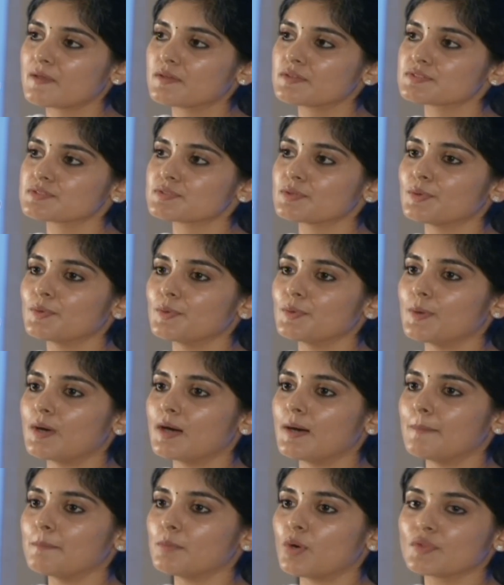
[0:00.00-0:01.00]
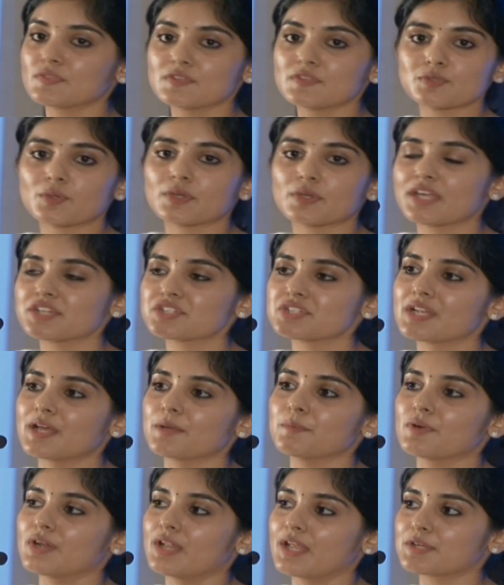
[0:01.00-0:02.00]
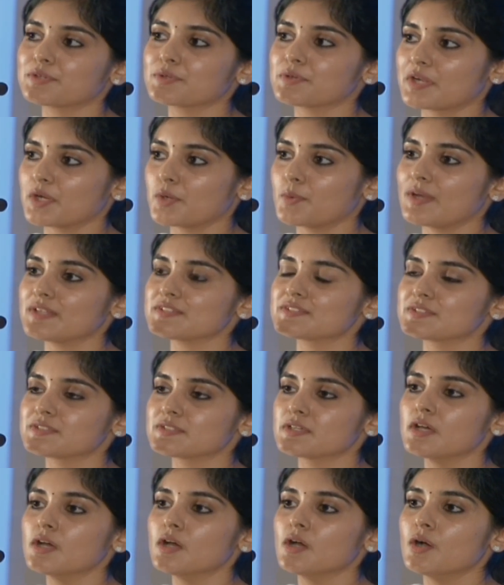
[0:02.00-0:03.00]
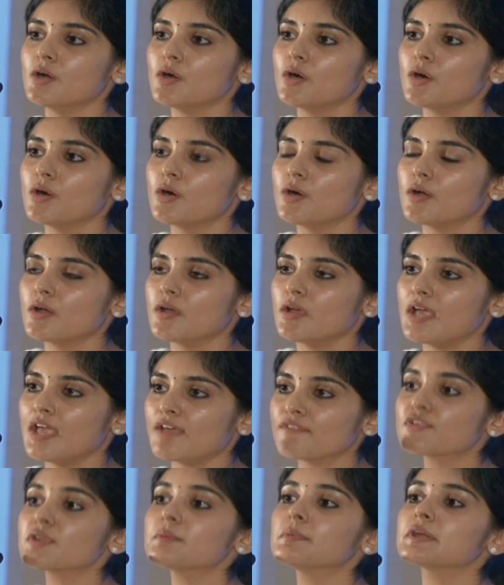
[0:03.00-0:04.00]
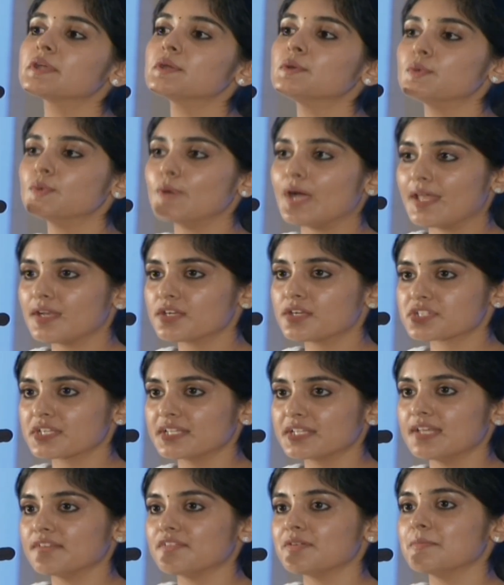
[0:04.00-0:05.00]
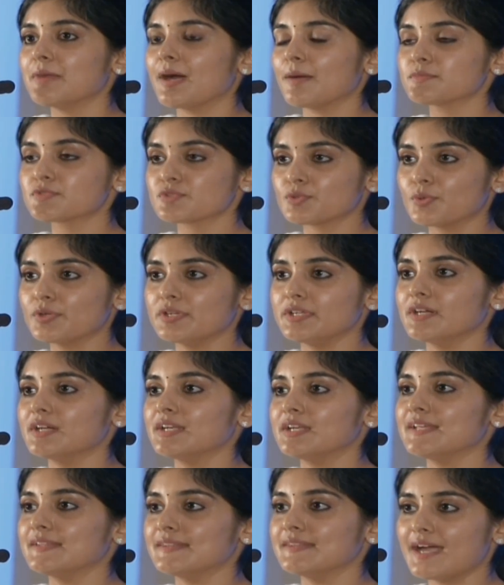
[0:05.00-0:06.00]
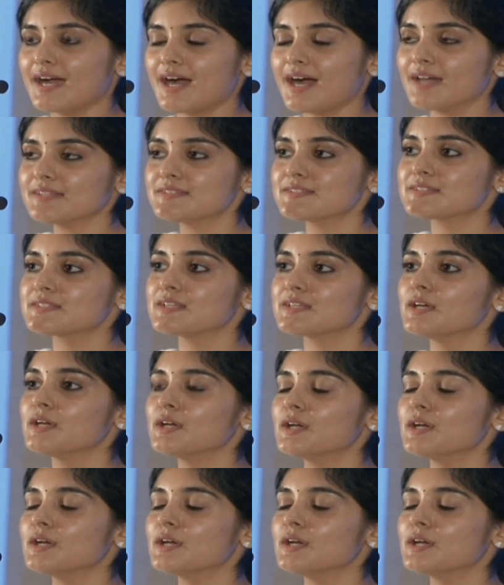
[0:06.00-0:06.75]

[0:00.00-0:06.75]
So on this occasion, I would like to request everybody who held Shridevi ma'am so dearly in their hearts